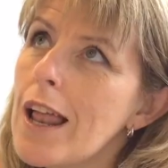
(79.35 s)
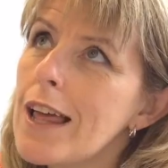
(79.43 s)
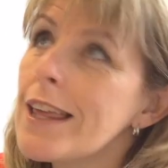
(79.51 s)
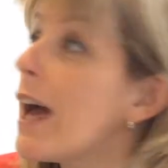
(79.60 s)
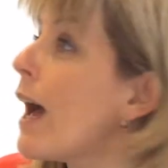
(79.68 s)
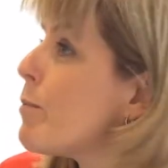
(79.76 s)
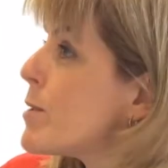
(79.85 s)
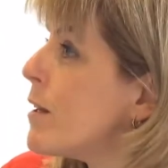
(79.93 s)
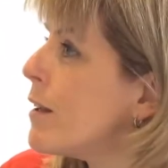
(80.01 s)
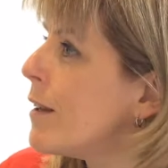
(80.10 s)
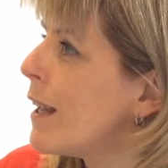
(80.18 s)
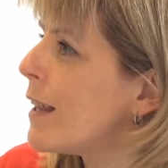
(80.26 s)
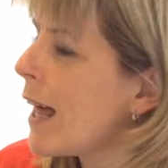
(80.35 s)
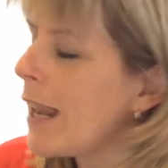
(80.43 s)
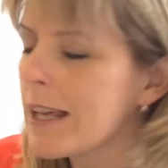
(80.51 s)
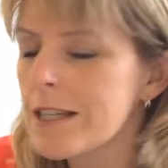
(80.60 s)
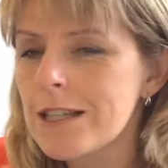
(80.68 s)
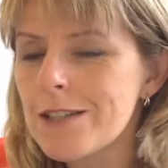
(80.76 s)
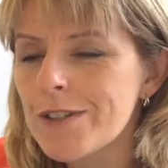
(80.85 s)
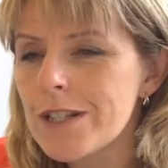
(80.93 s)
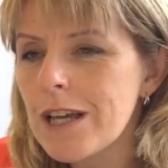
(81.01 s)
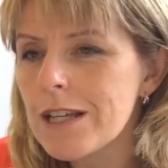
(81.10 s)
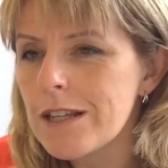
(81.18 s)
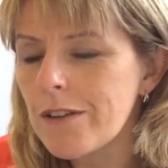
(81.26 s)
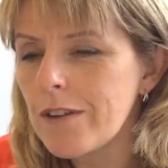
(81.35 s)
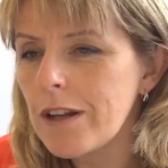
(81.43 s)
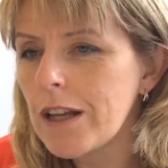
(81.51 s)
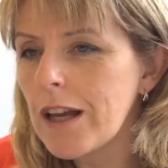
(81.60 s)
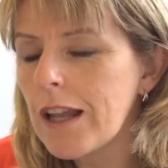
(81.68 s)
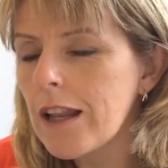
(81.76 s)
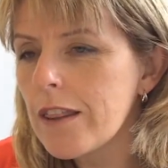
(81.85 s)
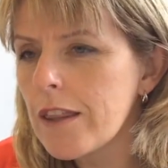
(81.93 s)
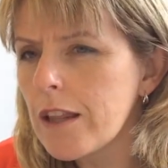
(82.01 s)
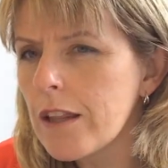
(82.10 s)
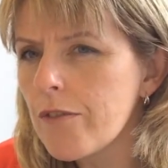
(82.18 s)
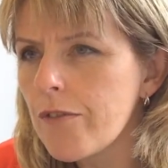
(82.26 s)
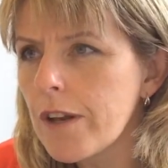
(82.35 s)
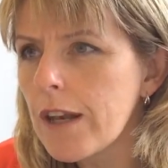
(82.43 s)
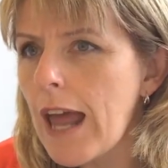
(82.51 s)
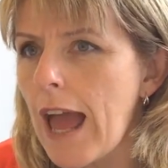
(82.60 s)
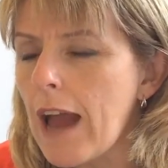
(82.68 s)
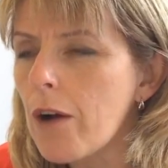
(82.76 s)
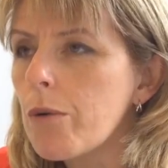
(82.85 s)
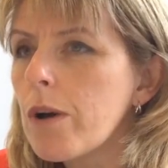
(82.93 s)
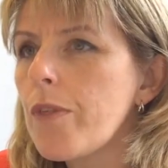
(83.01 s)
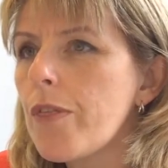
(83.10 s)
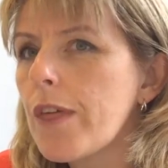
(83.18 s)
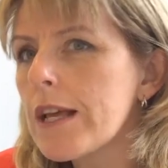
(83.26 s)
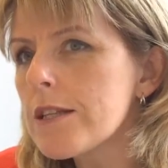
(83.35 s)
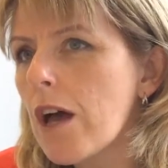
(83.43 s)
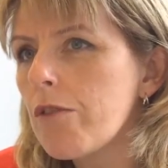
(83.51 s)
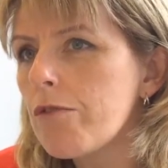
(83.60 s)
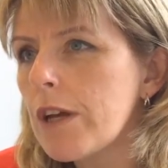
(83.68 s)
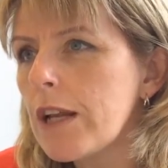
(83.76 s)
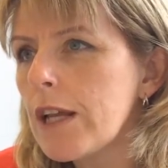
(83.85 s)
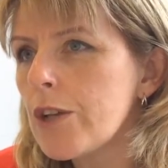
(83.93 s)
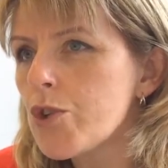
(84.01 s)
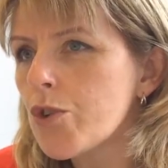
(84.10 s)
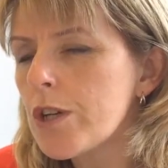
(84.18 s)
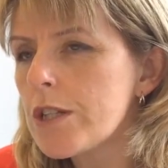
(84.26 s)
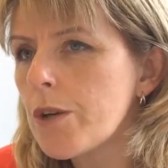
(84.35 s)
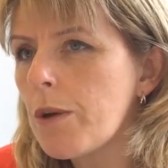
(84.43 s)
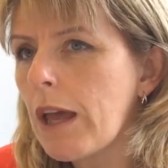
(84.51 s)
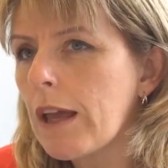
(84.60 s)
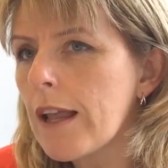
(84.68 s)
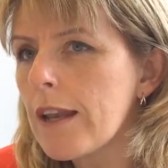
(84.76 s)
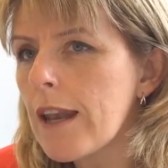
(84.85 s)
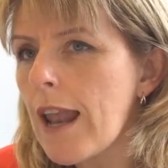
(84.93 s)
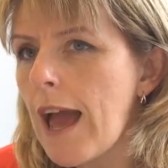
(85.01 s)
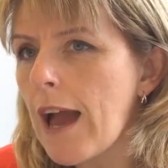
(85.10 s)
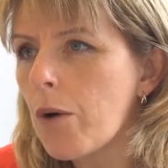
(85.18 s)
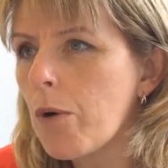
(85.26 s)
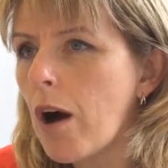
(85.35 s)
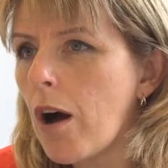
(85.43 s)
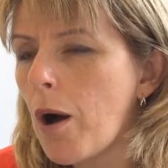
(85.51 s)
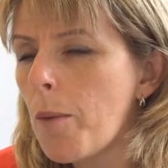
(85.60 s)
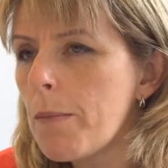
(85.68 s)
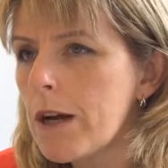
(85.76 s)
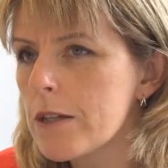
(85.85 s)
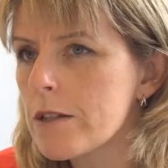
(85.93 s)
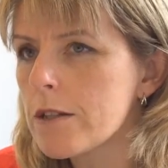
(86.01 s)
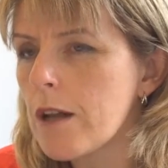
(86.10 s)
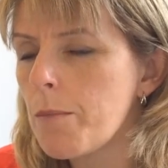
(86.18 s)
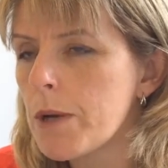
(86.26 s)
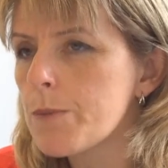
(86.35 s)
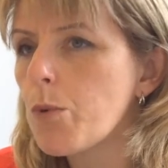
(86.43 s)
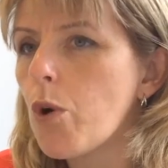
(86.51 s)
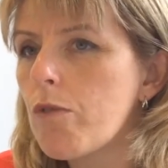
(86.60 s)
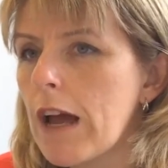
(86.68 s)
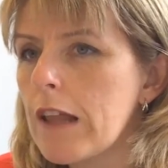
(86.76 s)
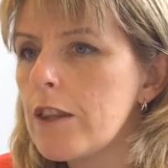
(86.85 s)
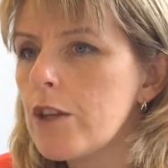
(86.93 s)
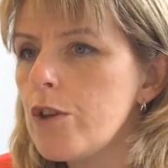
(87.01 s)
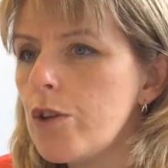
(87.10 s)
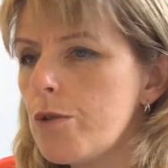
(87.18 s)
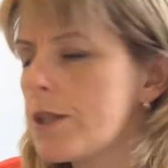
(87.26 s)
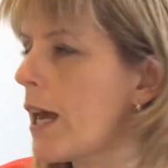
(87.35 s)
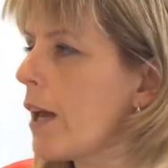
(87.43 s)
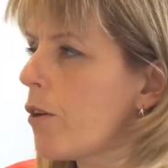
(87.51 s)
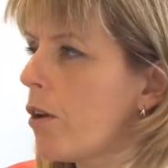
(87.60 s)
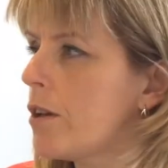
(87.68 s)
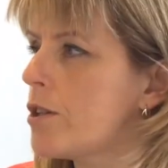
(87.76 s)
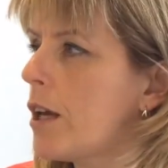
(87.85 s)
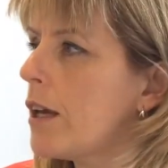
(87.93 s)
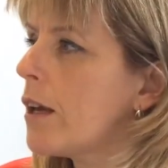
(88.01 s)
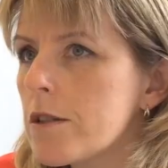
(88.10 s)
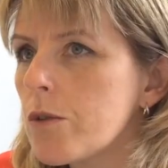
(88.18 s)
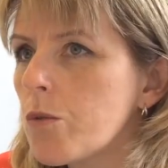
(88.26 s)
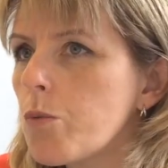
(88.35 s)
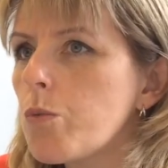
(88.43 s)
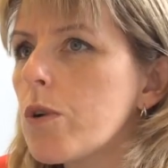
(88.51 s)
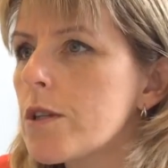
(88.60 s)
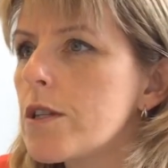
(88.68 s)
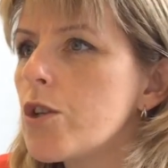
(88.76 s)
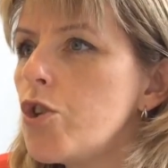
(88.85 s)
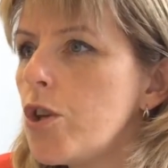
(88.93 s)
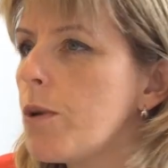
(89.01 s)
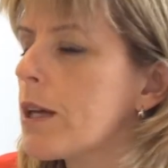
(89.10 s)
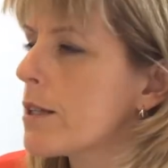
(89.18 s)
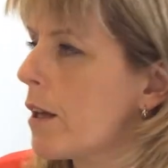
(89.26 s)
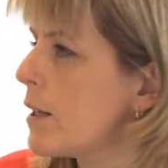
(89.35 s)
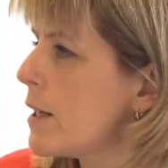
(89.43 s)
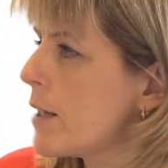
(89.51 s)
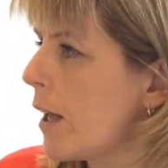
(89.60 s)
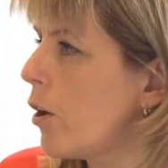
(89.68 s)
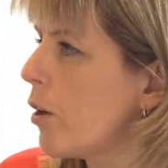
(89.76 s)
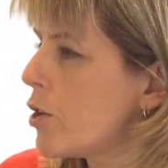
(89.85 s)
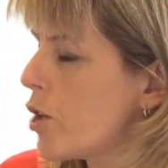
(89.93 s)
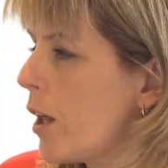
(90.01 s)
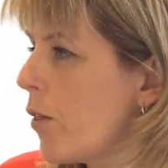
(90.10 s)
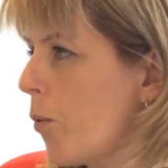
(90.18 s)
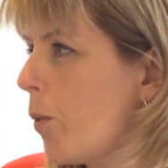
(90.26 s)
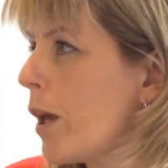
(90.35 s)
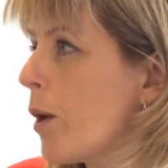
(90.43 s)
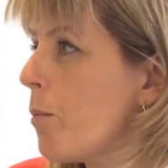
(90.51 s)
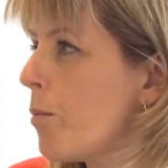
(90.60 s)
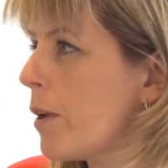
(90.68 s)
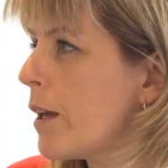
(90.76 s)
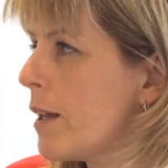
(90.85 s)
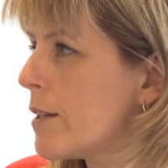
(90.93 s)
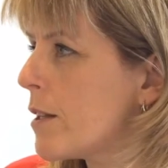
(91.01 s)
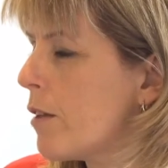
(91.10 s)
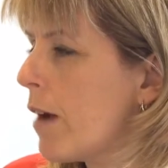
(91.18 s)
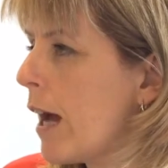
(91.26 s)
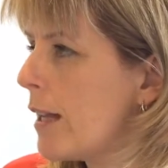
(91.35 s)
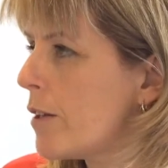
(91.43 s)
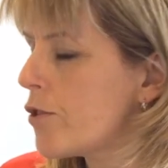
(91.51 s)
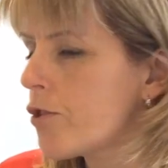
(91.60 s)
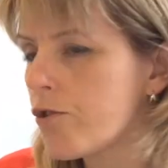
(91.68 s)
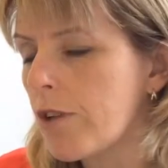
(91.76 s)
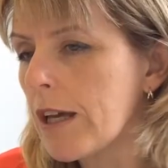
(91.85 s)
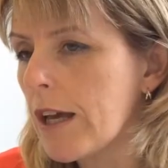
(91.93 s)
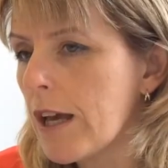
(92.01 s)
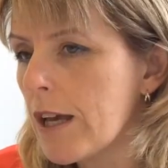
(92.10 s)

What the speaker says: Yeah, absolutely. That legacy is a fantastic feeling. And I think for now, the things I really enjoy doing now are much more around the new technology. What's the new exciting technology that we can bring into the rail industry?